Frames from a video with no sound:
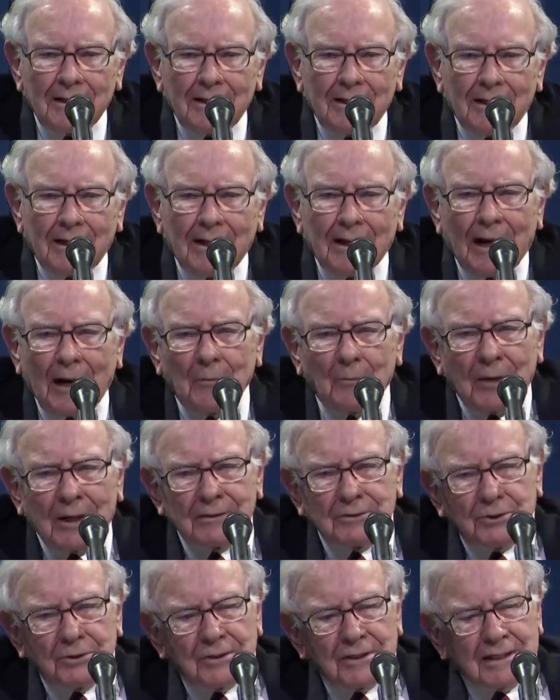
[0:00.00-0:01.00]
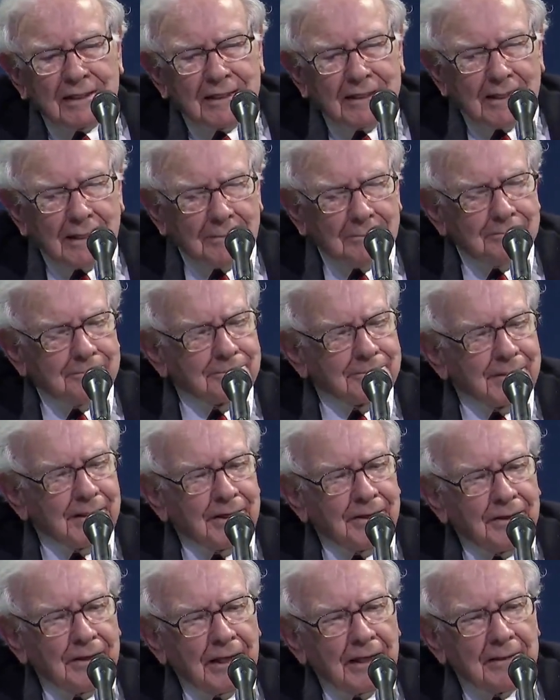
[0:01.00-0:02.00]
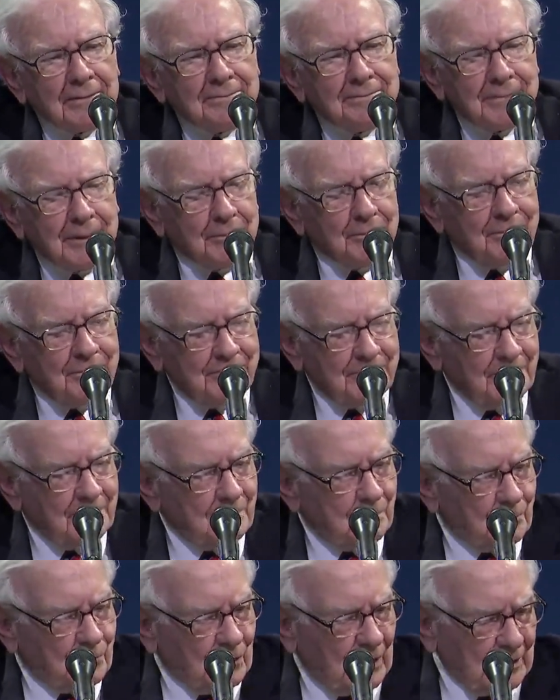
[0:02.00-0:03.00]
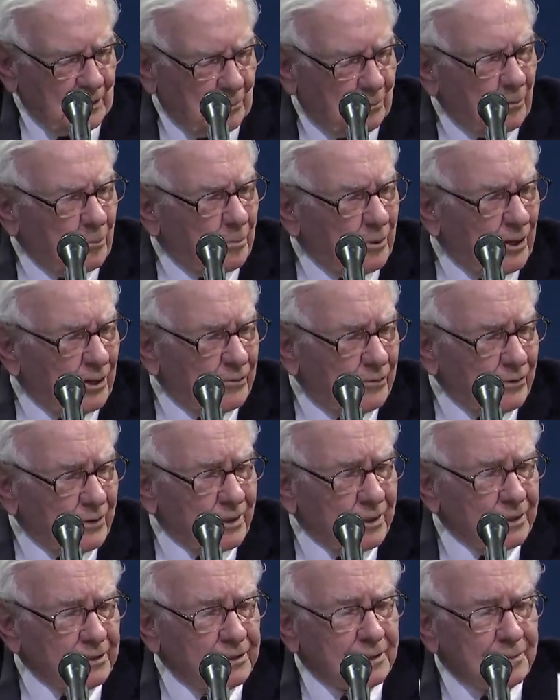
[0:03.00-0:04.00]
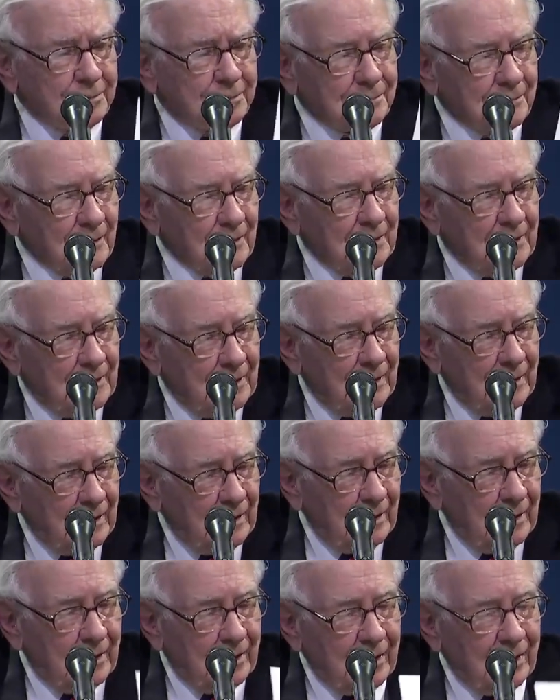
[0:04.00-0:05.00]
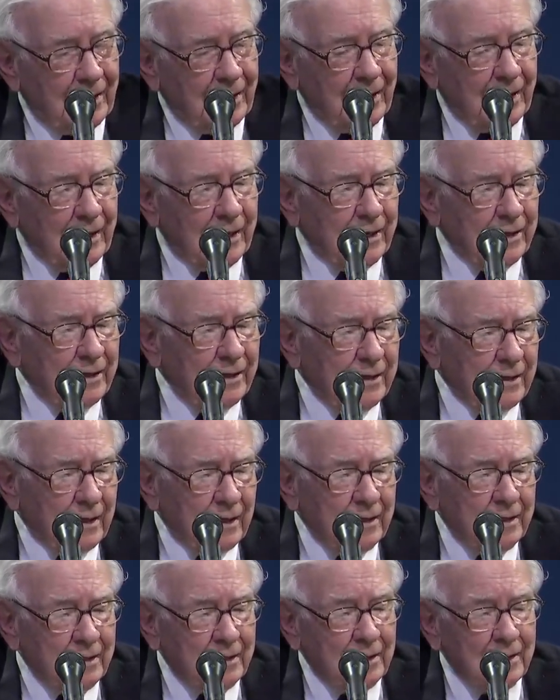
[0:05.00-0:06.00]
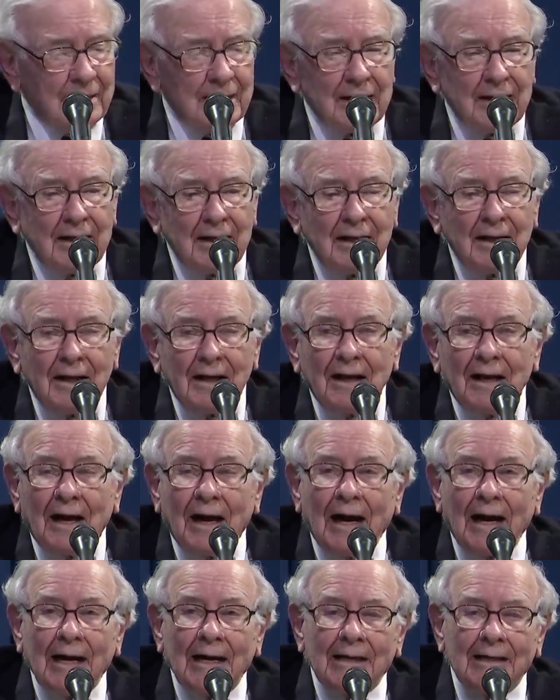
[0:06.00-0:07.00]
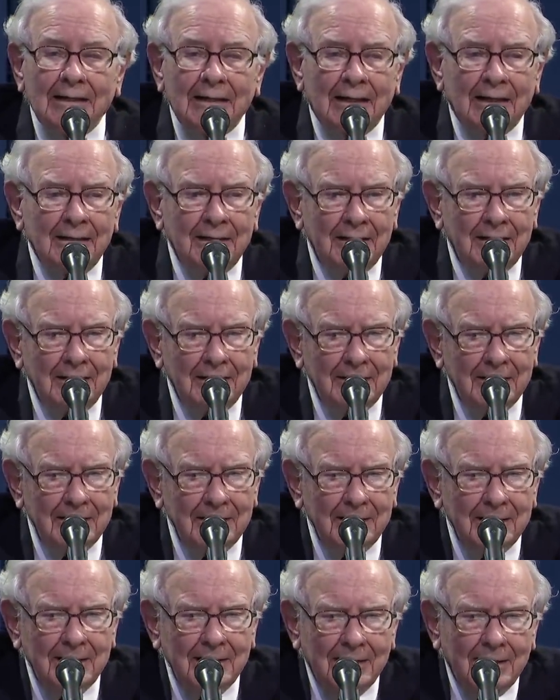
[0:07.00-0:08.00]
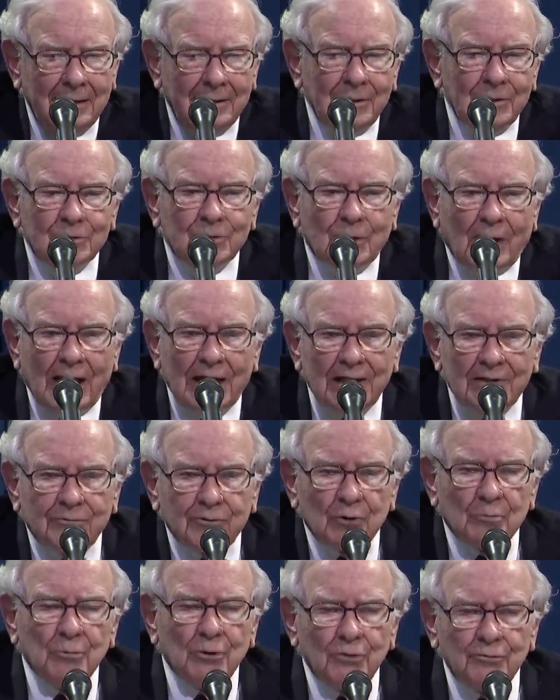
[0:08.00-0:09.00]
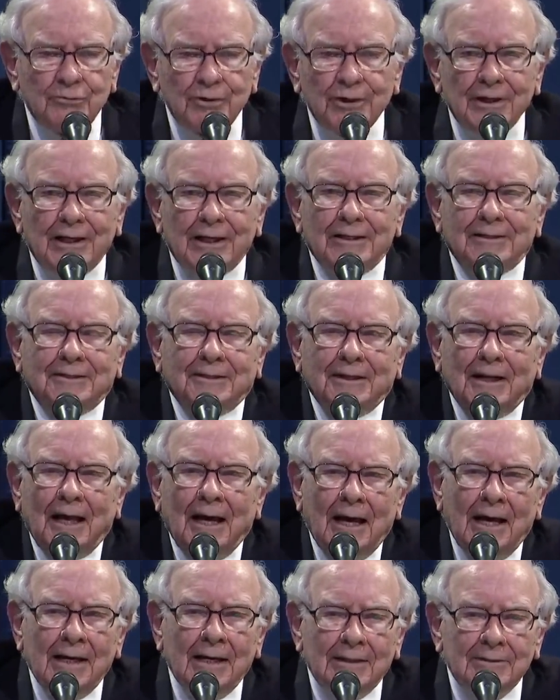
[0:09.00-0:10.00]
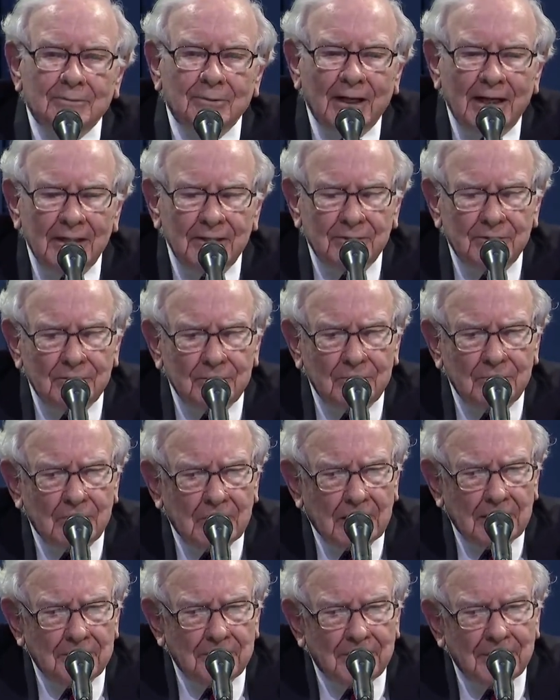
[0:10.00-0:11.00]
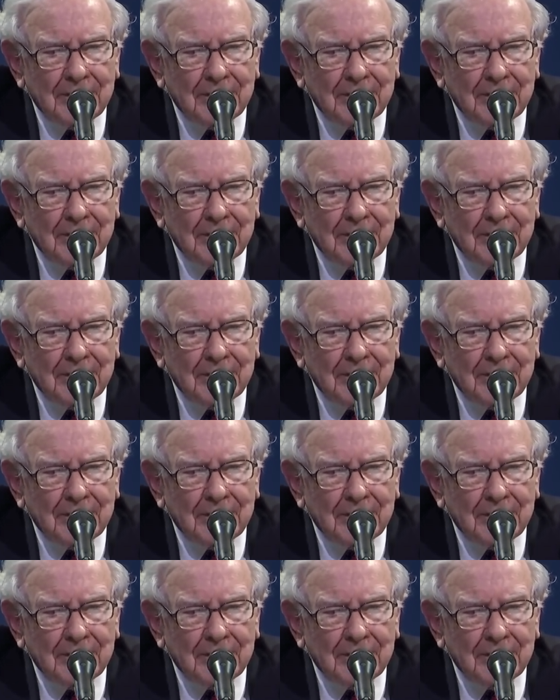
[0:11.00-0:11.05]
I went to the internet trying to prepare for this, and I tried, if you'll move to the next slide, I tried to